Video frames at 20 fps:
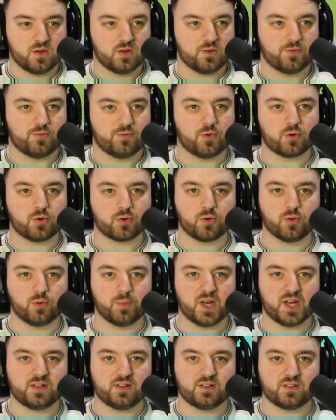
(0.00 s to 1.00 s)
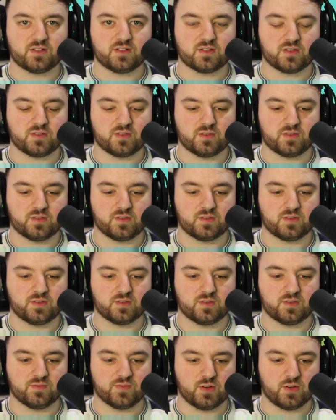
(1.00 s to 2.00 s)
Four coal mines
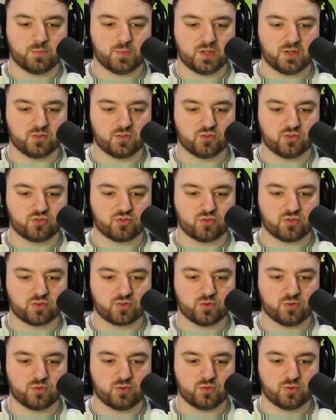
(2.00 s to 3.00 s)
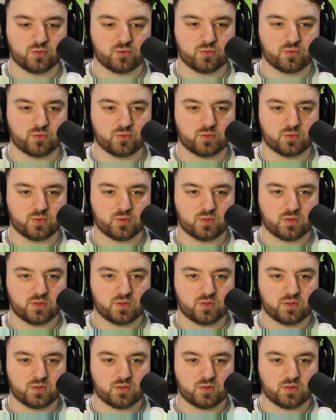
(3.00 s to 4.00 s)
have now been constructed.
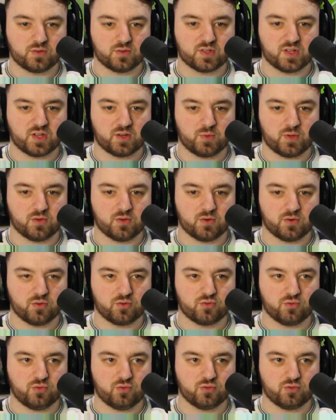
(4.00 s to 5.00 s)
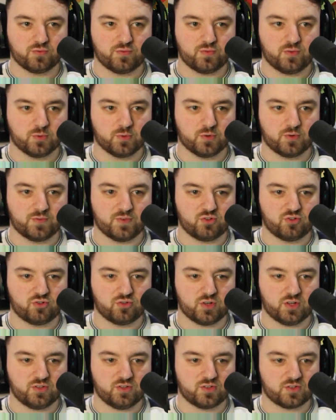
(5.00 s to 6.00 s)
Looks like we could also use a few more
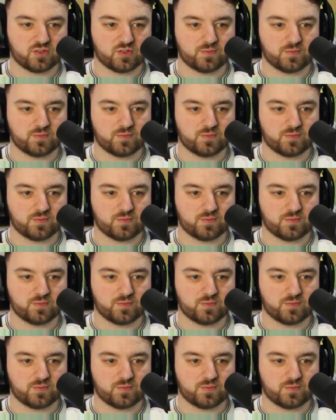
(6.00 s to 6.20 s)
fisheries.